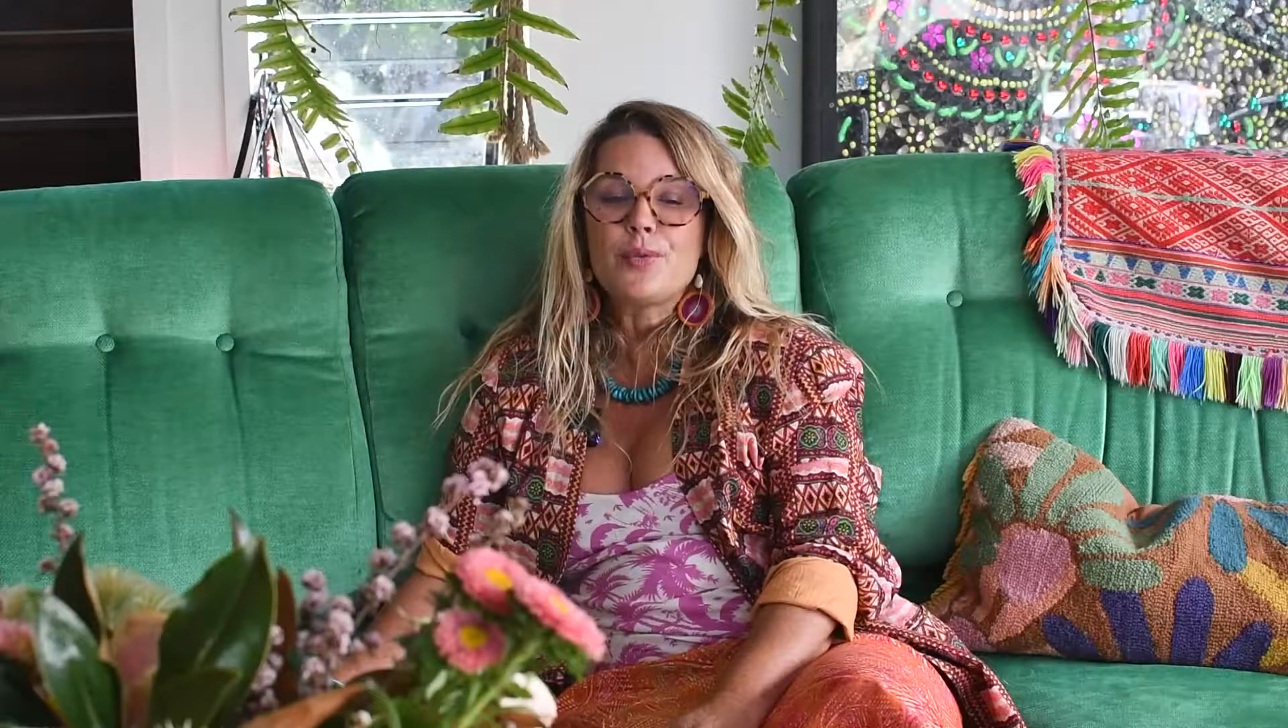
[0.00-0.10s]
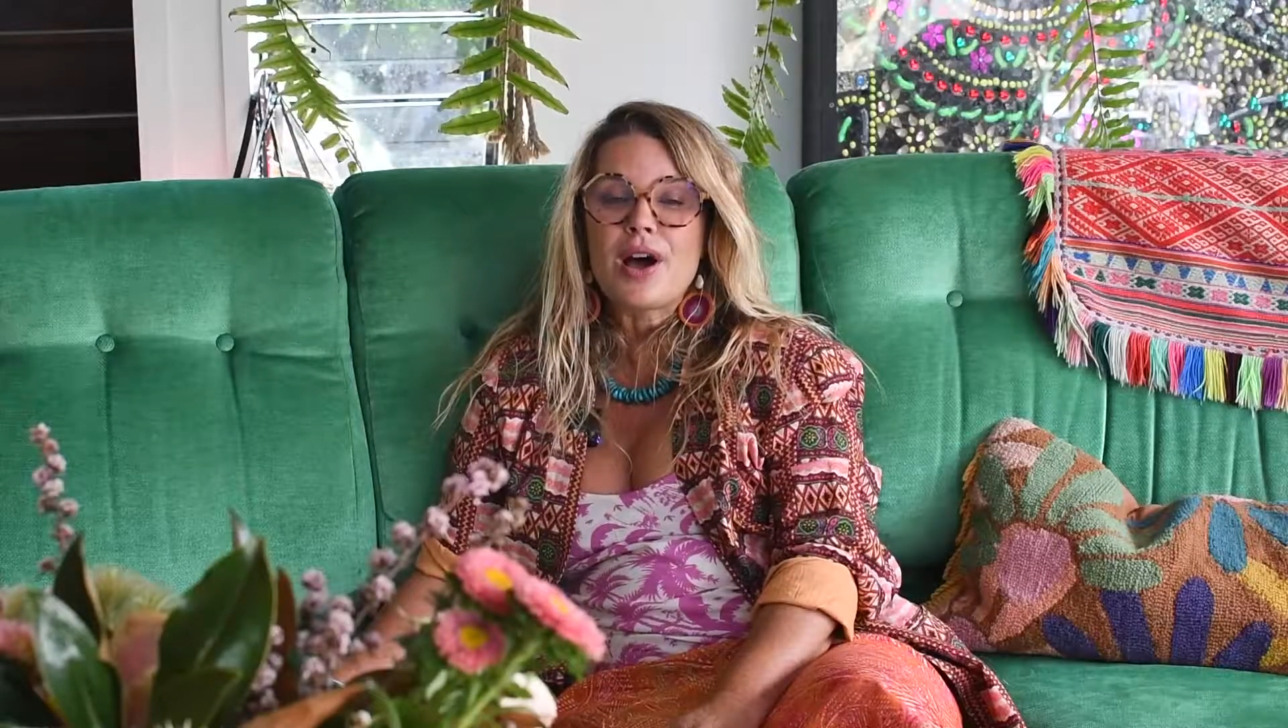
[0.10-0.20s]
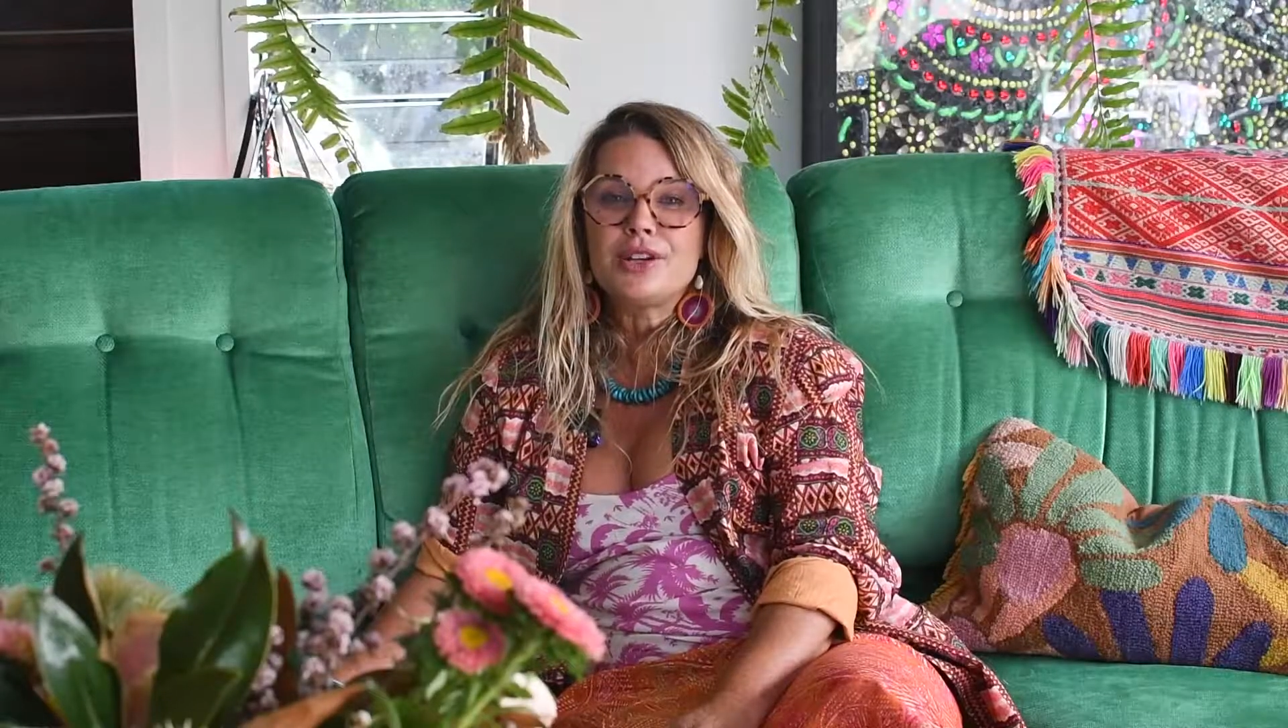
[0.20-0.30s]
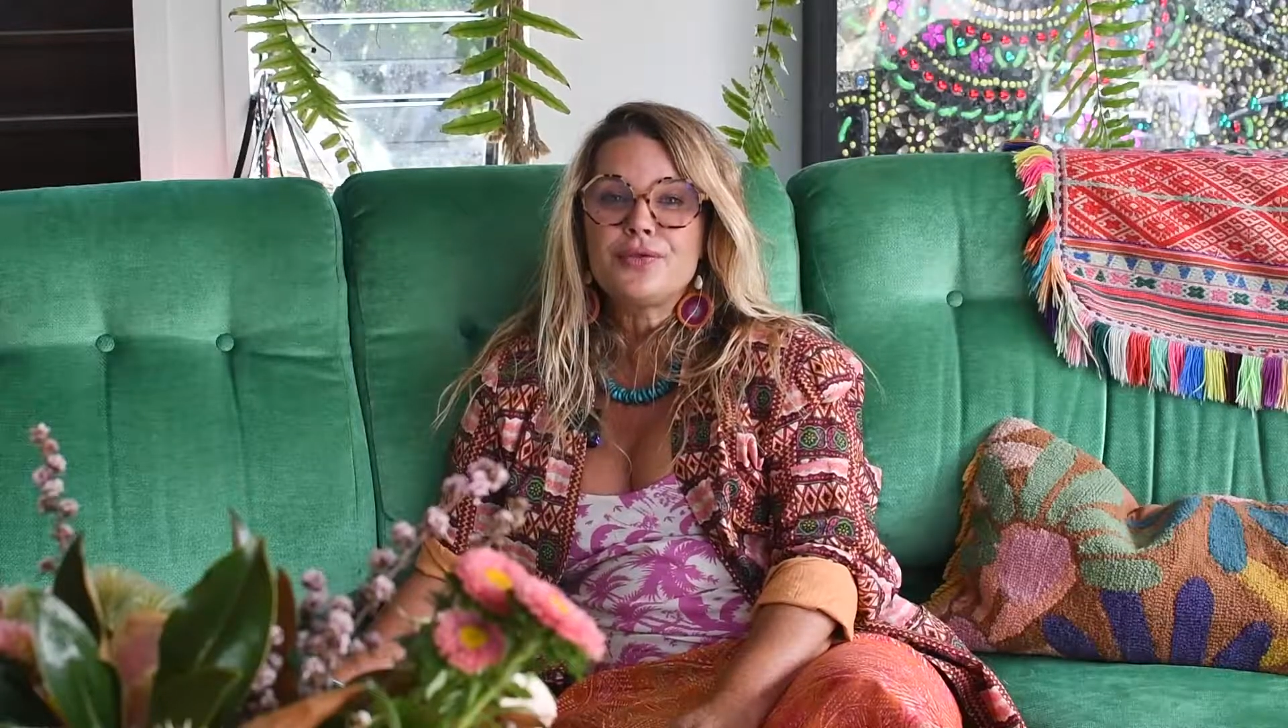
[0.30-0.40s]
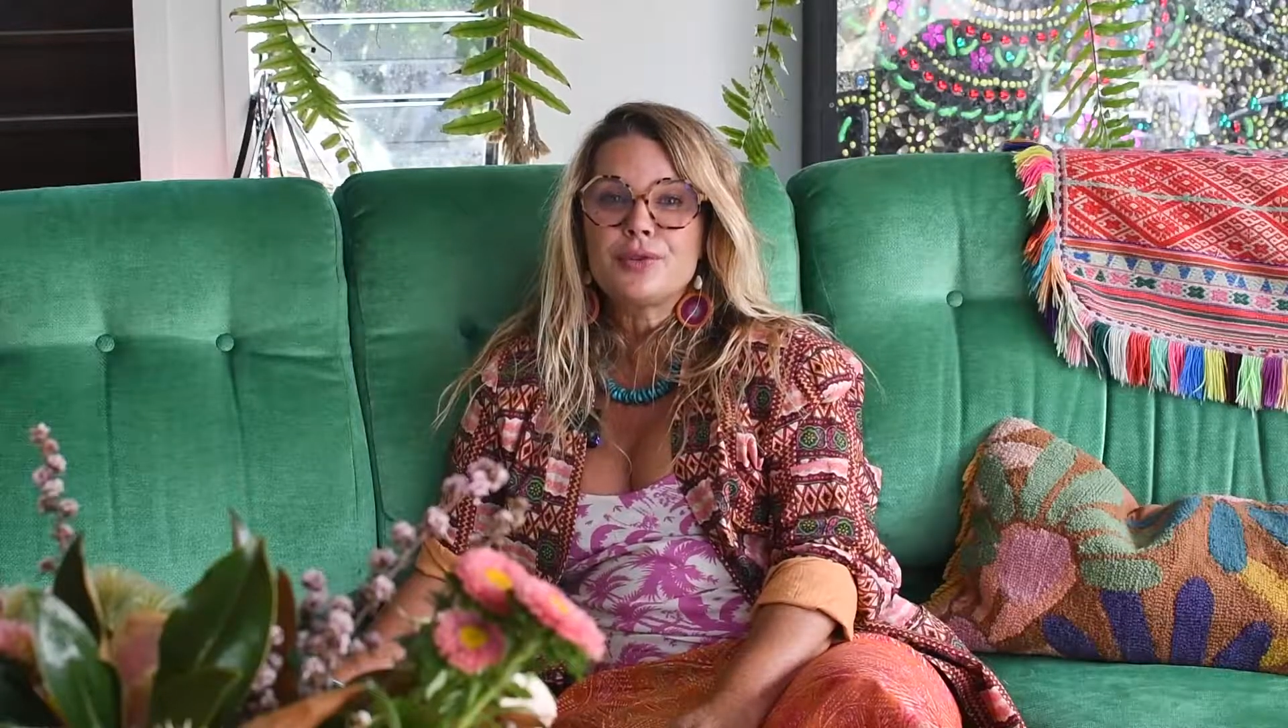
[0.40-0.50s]

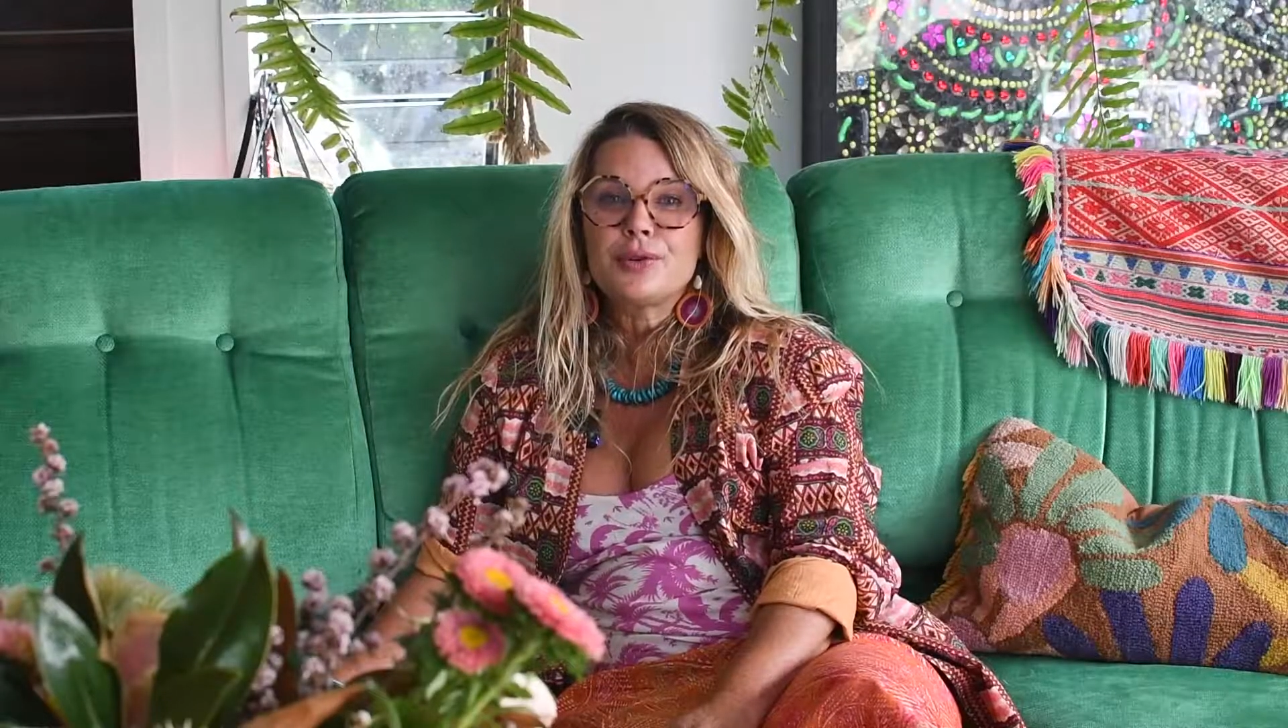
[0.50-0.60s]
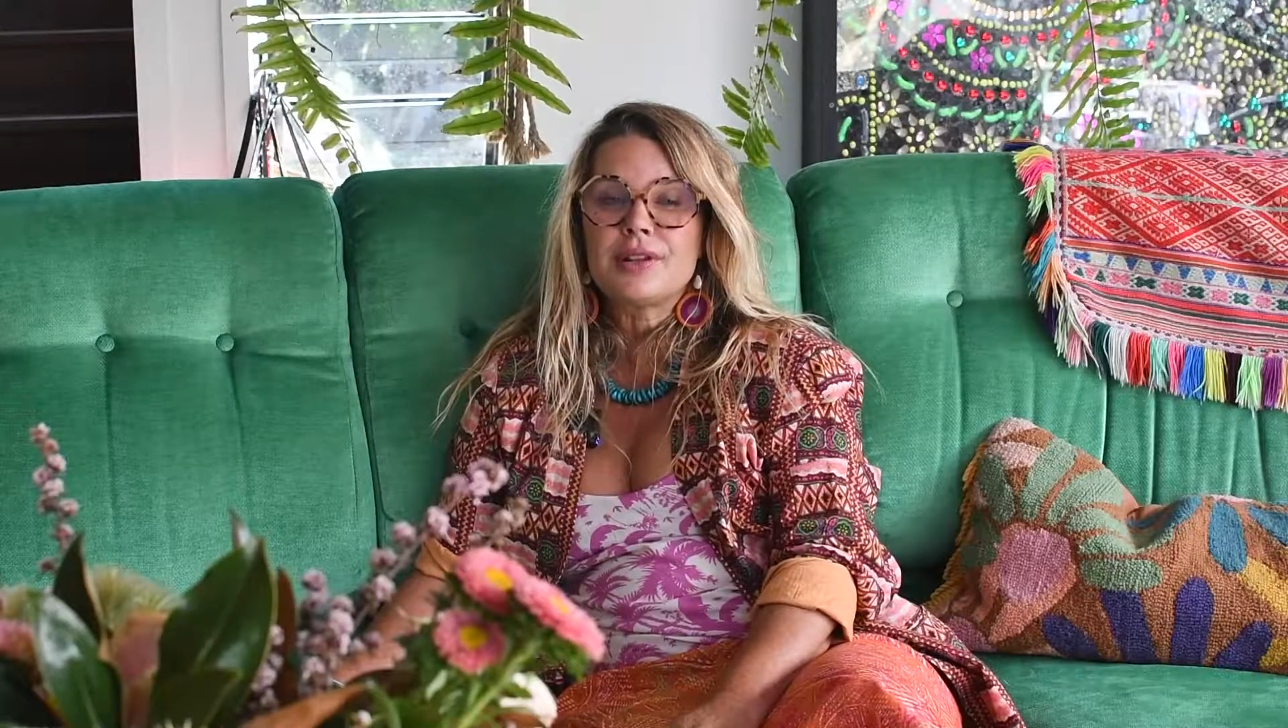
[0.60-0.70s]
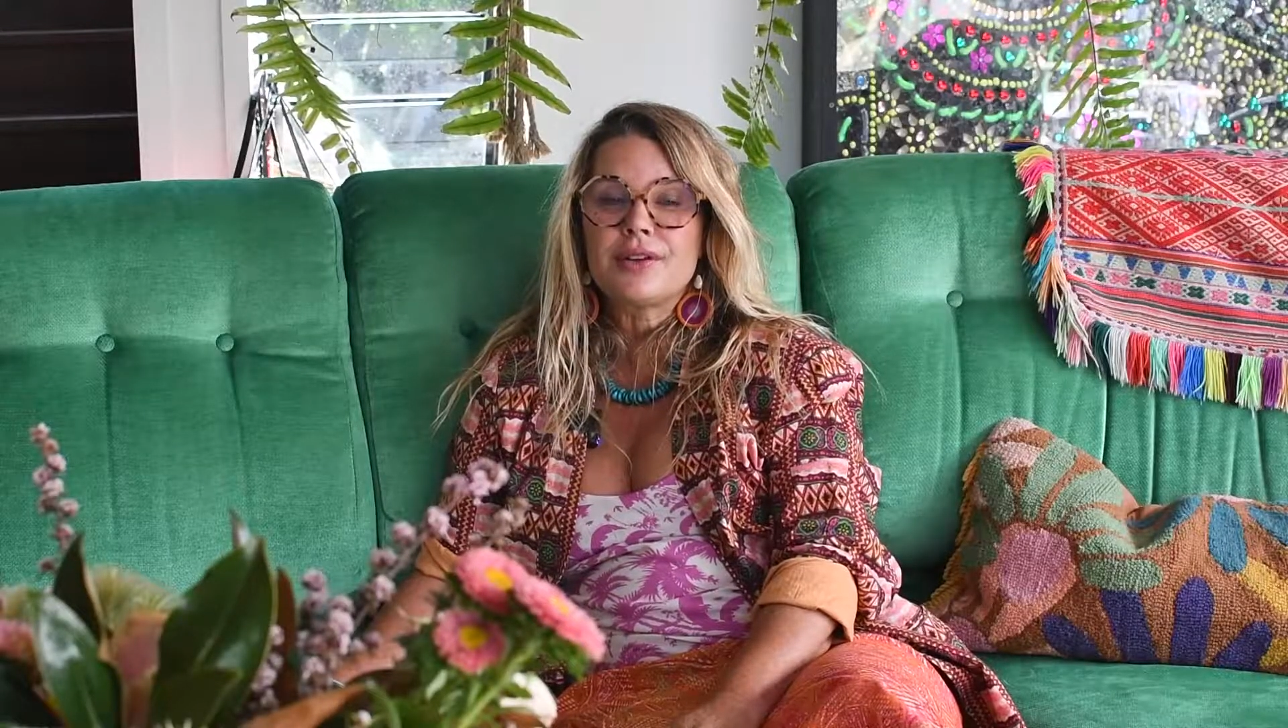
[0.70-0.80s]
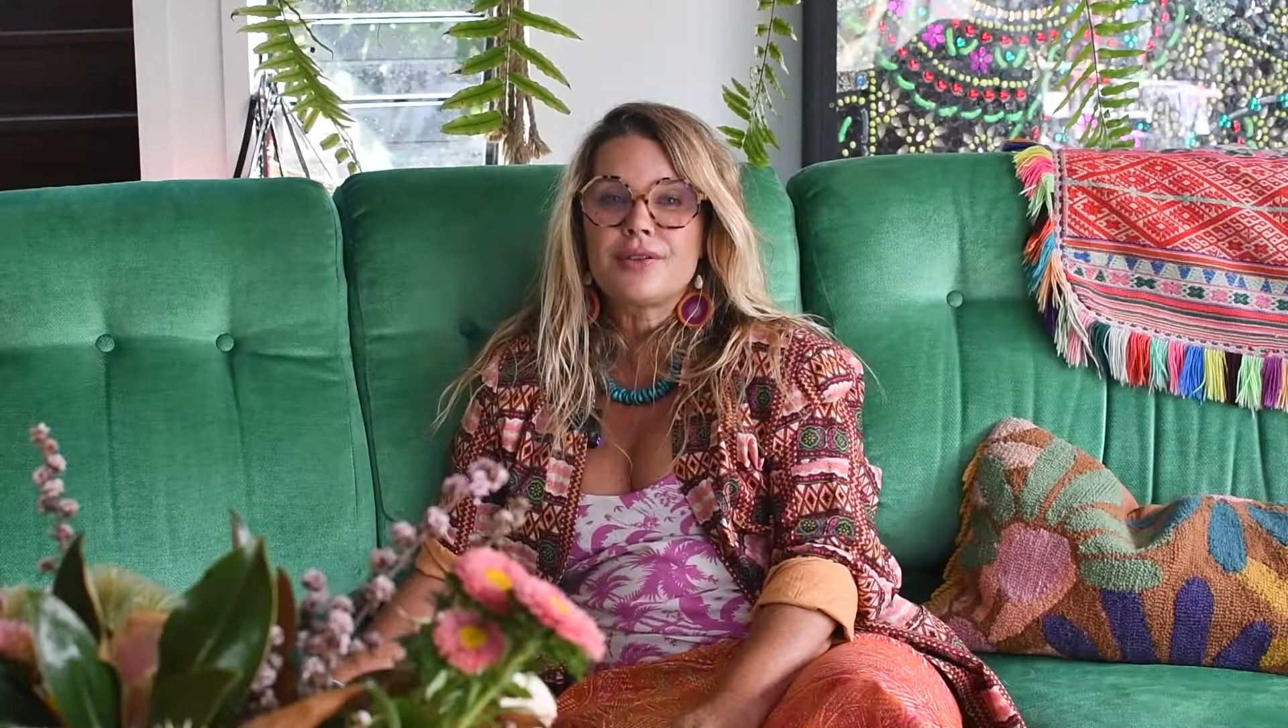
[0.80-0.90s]
wonderful